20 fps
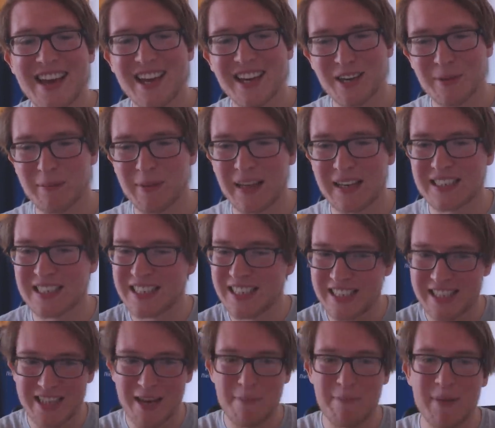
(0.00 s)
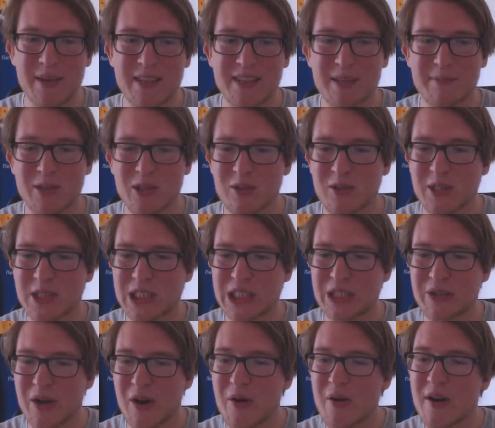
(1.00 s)
Complexity, they beat them
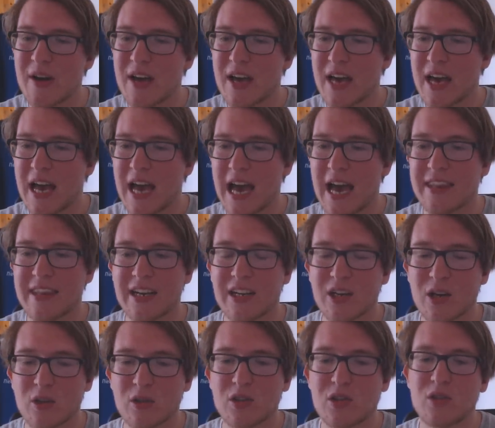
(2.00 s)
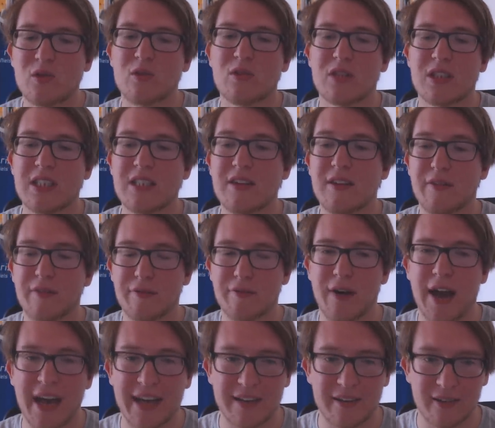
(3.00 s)
2-0, and then go to the
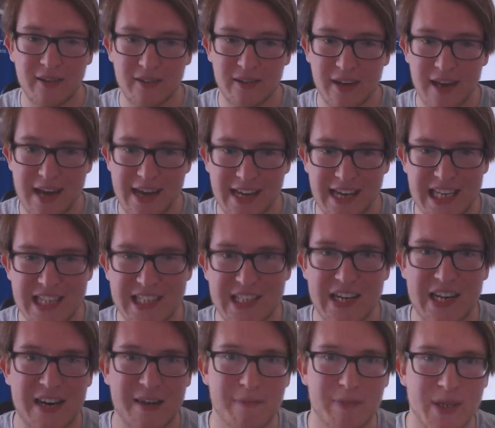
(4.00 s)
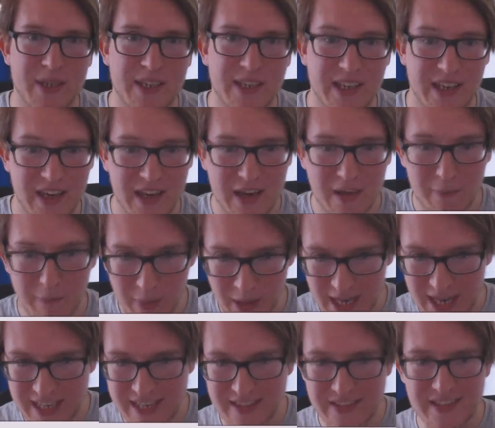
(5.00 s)
final against NIP,
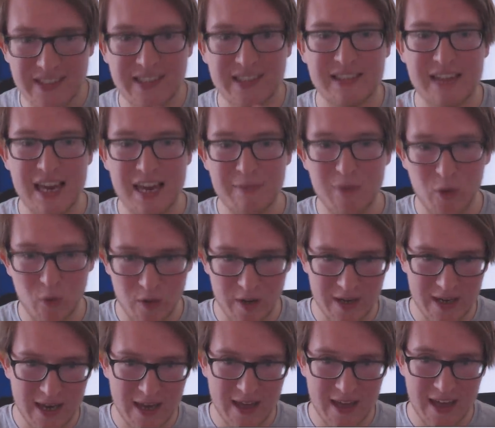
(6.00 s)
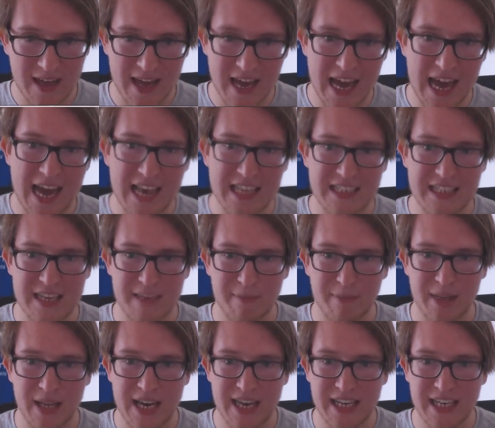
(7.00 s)
played in the same arena as they
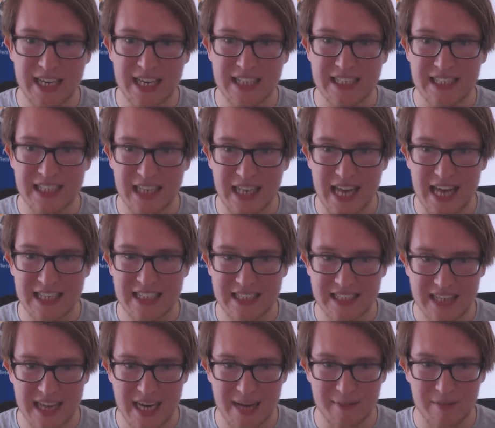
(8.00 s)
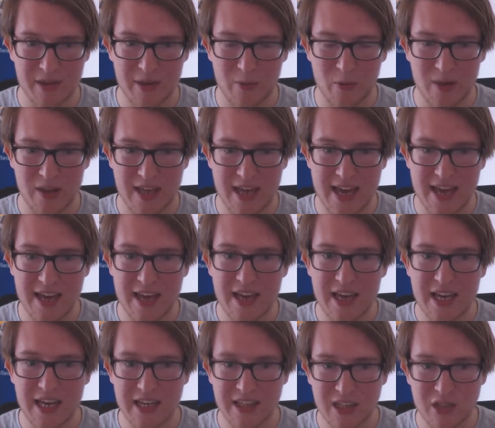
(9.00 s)
played against last time they were there,
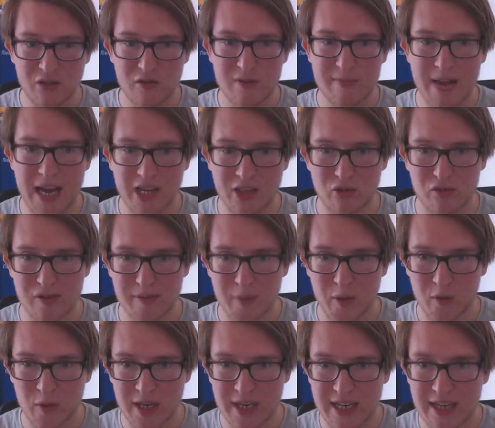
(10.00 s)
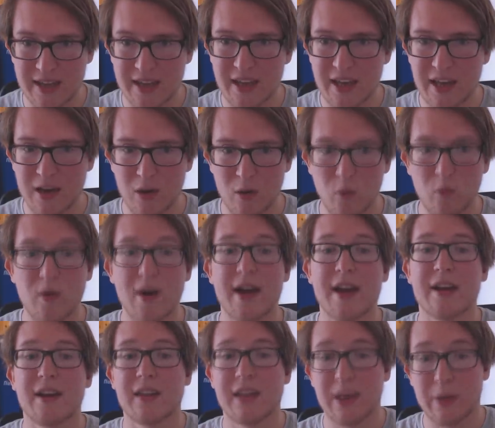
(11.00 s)
in the DreamHack Dream Arena,
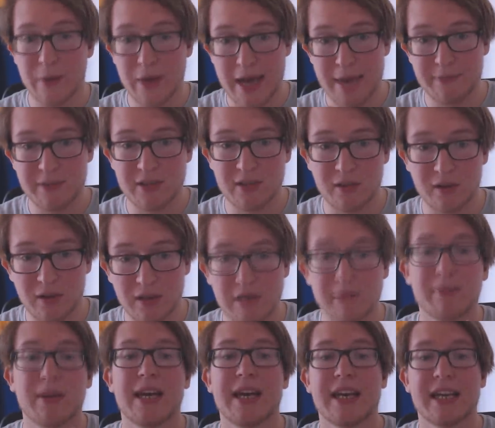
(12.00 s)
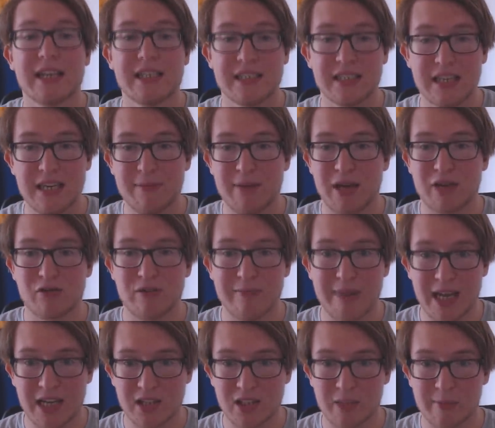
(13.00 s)
when they were Epsilon and played against NIP at
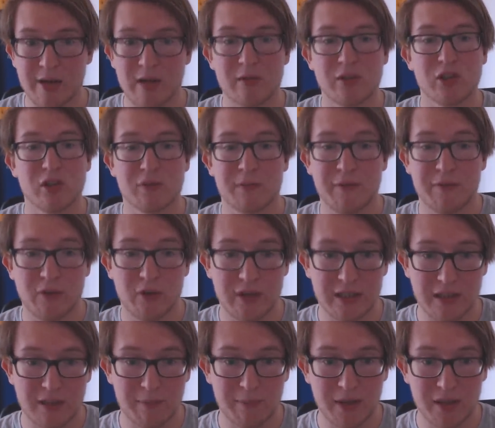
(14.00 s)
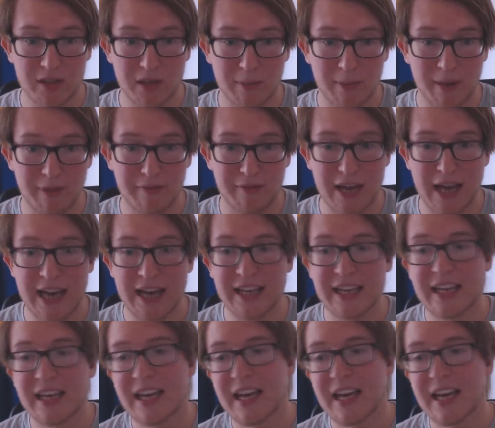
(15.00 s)
DreamHack Summer just before they got picked up by Fnatic,